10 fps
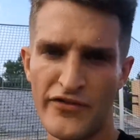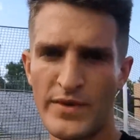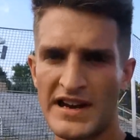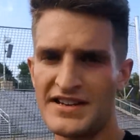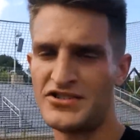for
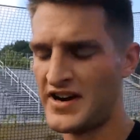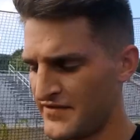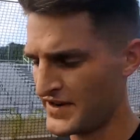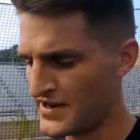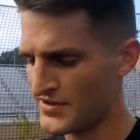weekly
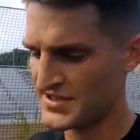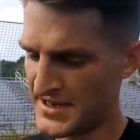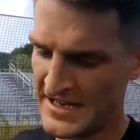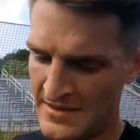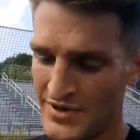training videos,
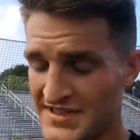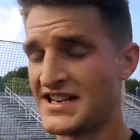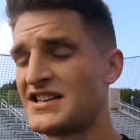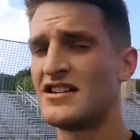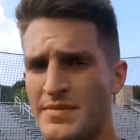but it's
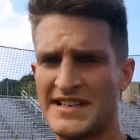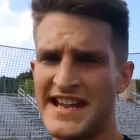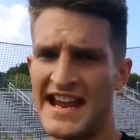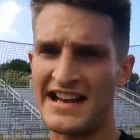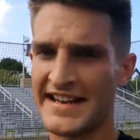actually going to be
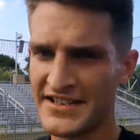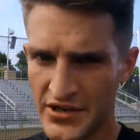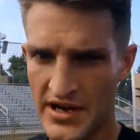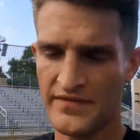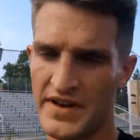daily
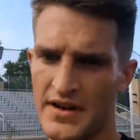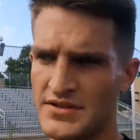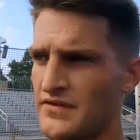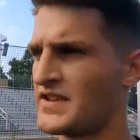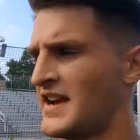training
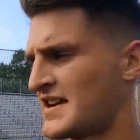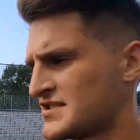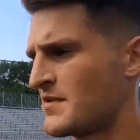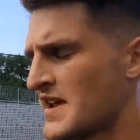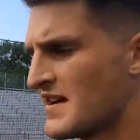videos over the next
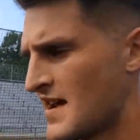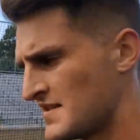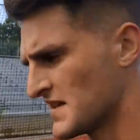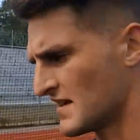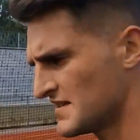28
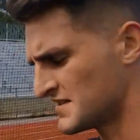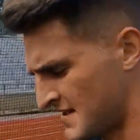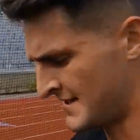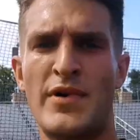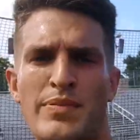days at least.
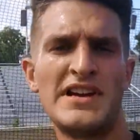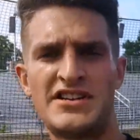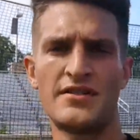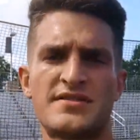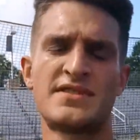But please
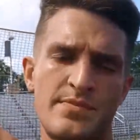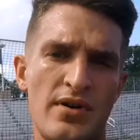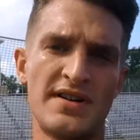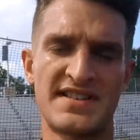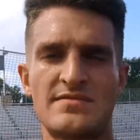show some
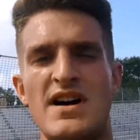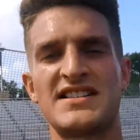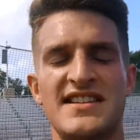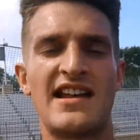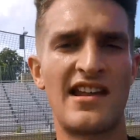support and
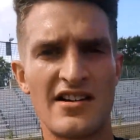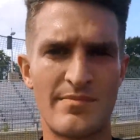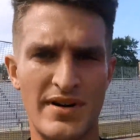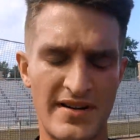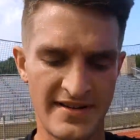smash that like
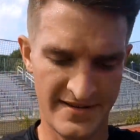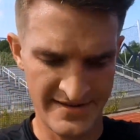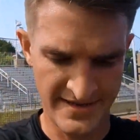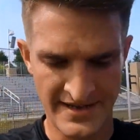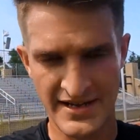button.
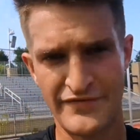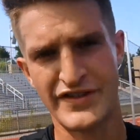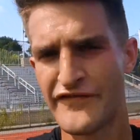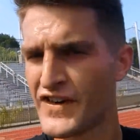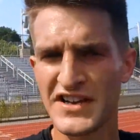And for
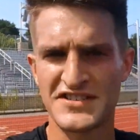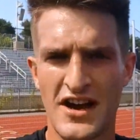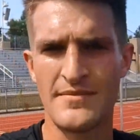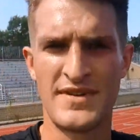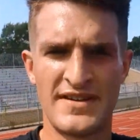the first
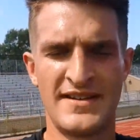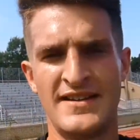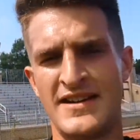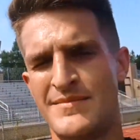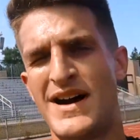time,
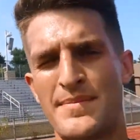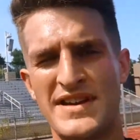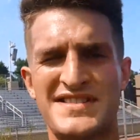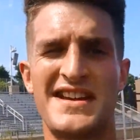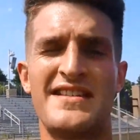I'm happy
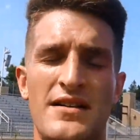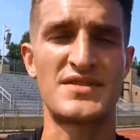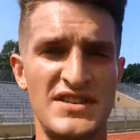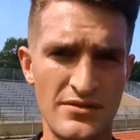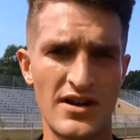to say that I'll
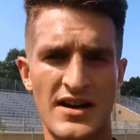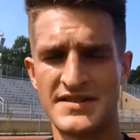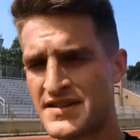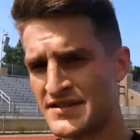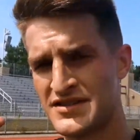see you guys